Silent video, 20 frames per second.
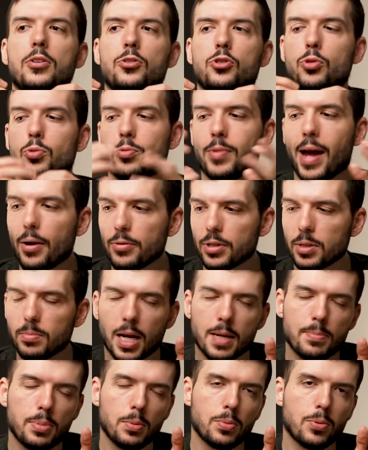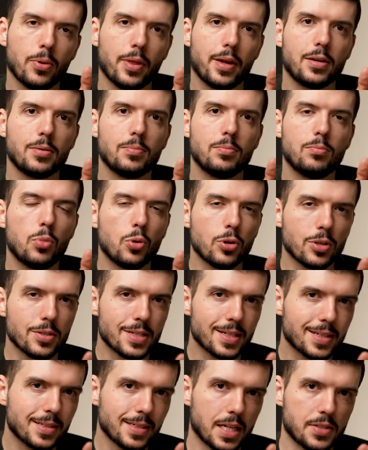surrounded by people that are more
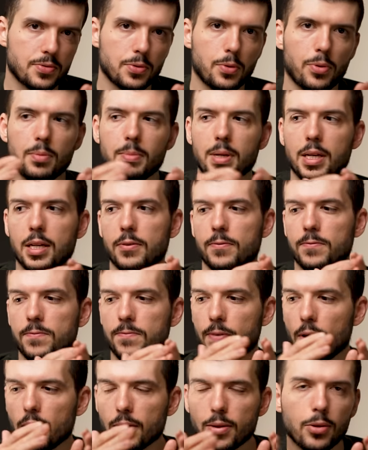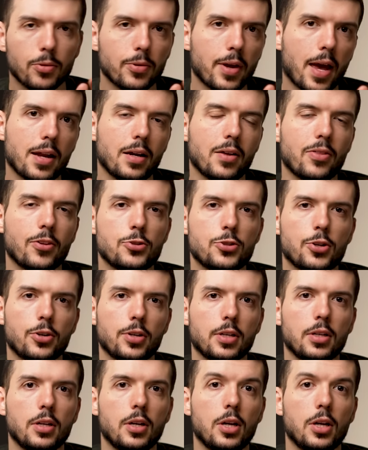successful than me, farther ahead on the journey,